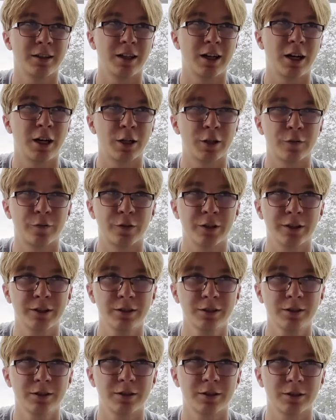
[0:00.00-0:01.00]

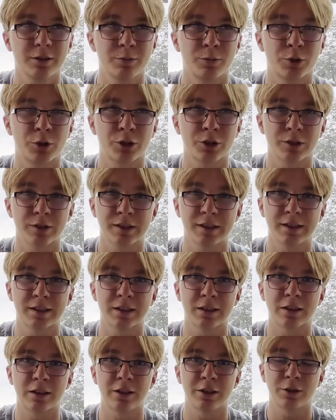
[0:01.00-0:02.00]
Arven more
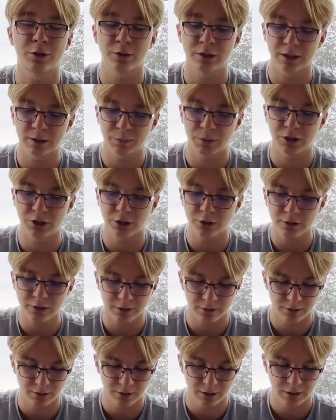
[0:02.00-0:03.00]
consistently to get Pidgeot.
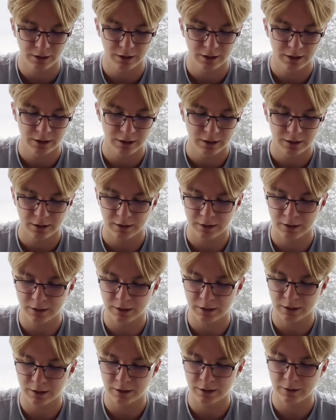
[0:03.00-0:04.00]

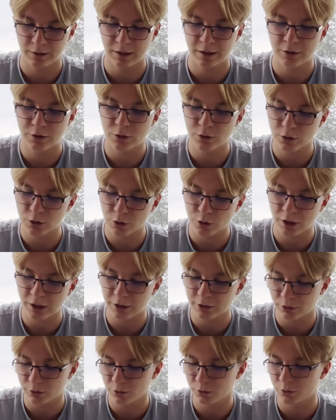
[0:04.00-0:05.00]
And you
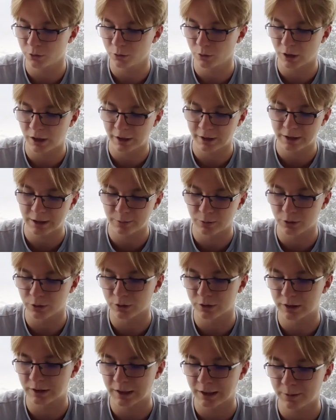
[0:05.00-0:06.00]
try to item
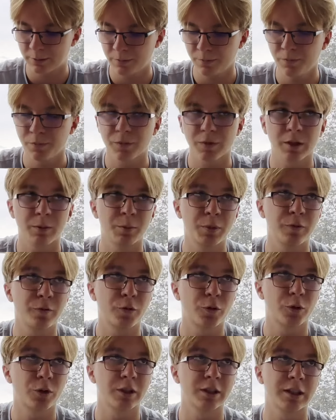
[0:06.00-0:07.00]
lock them
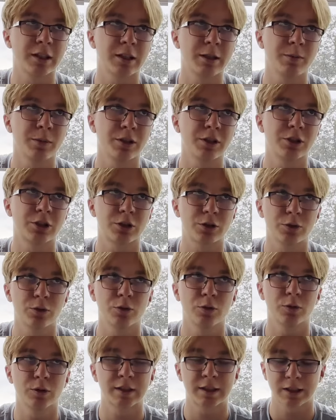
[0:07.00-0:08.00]
before they manage
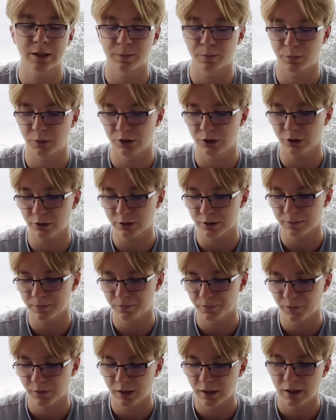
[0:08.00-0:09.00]
to set up Pidgeot.
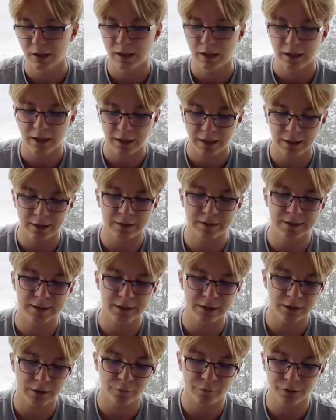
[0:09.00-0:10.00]
And
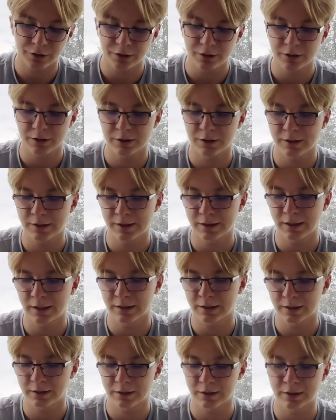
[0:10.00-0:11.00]
second thing is
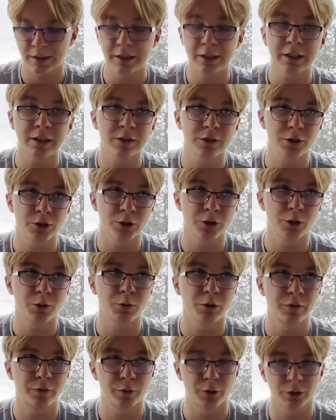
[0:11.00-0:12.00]
that they can draw
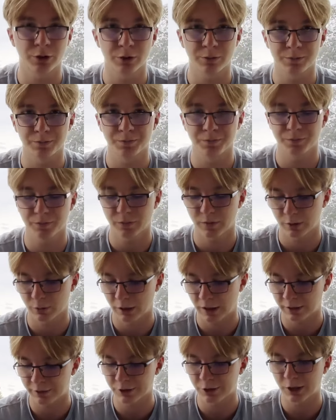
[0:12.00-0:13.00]
with Rotom
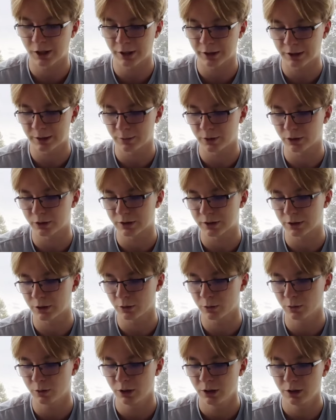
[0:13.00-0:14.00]
under item lock.
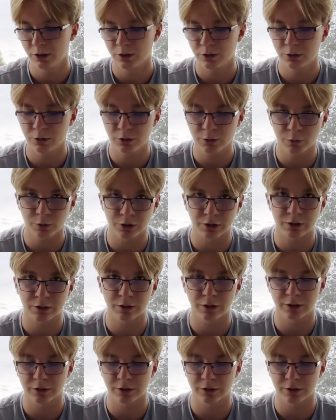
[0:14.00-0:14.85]
So you don't want